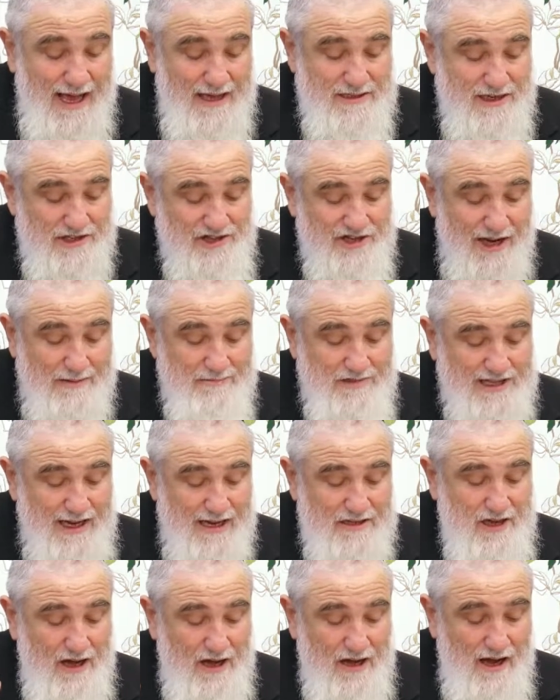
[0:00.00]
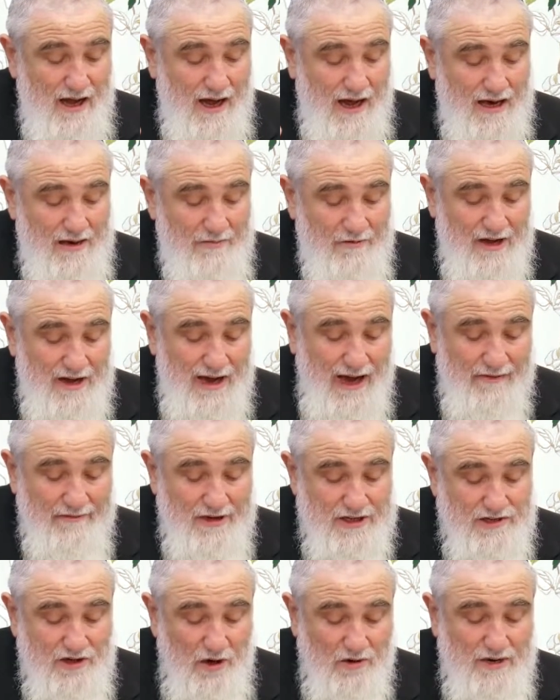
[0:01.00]
As Hashem said to Adam and
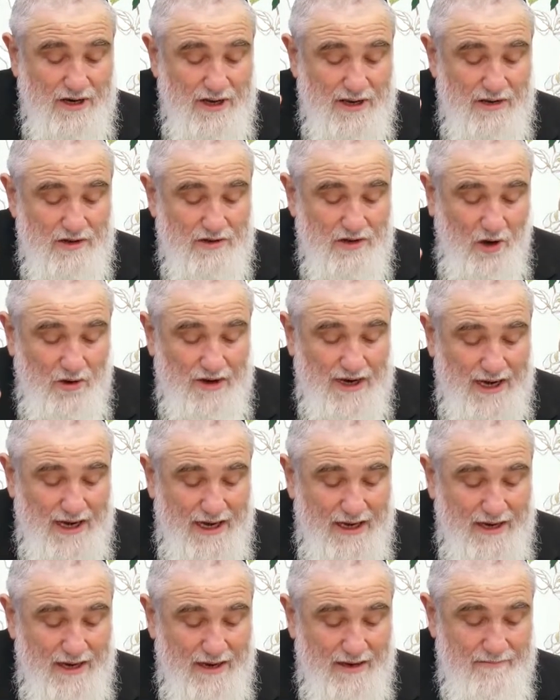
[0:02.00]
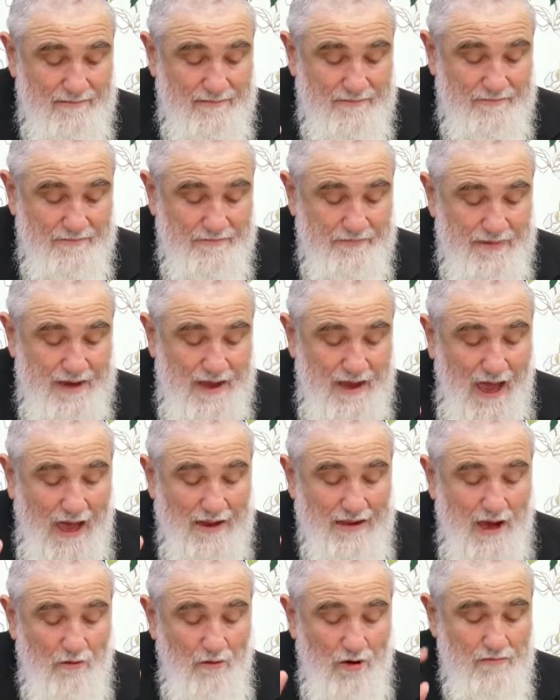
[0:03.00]
Chava, don't, don't eat it,
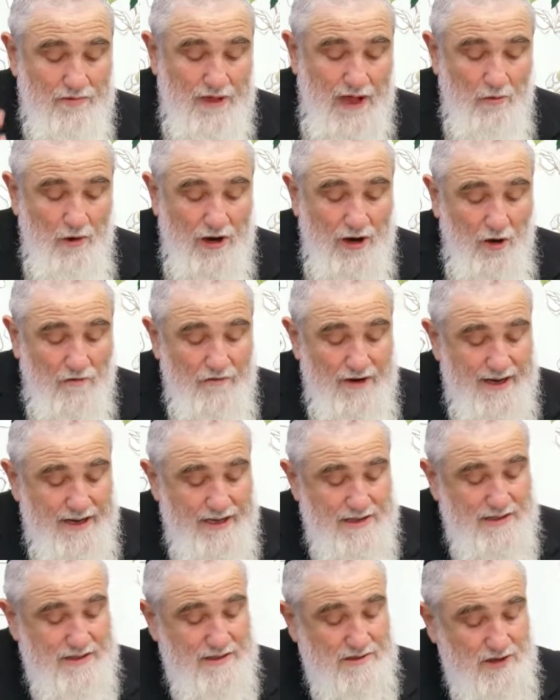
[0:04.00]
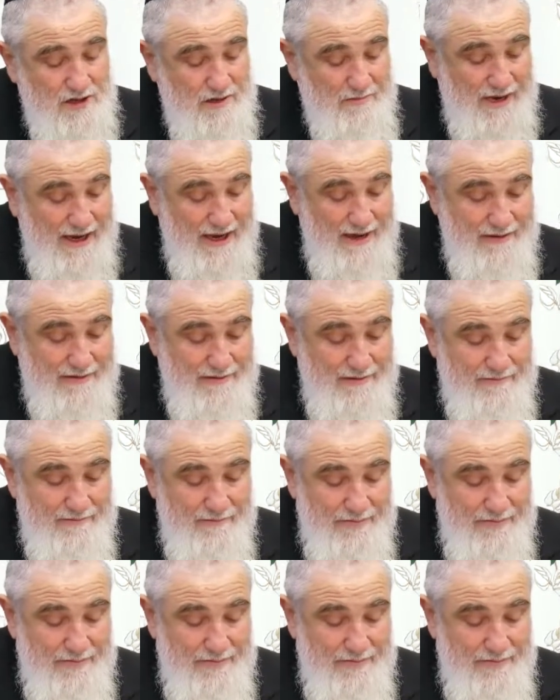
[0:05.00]
and they, were, they went over his command.